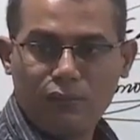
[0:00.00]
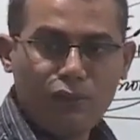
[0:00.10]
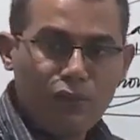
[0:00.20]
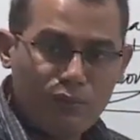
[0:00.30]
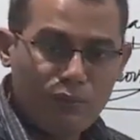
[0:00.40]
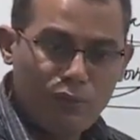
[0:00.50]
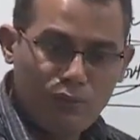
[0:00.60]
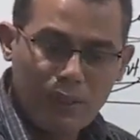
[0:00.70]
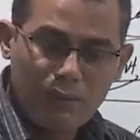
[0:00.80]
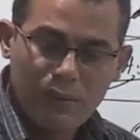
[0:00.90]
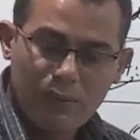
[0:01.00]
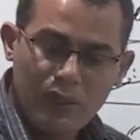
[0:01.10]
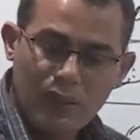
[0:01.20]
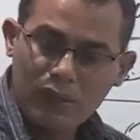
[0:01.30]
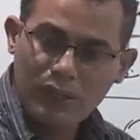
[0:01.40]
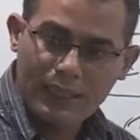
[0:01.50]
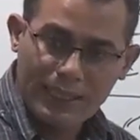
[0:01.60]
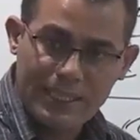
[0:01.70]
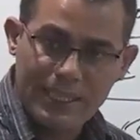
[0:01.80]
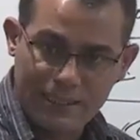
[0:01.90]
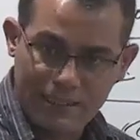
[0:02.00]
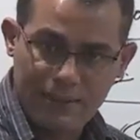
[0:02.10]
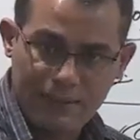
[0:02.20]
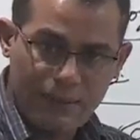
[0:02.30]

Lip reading: Movement will be along the tangent.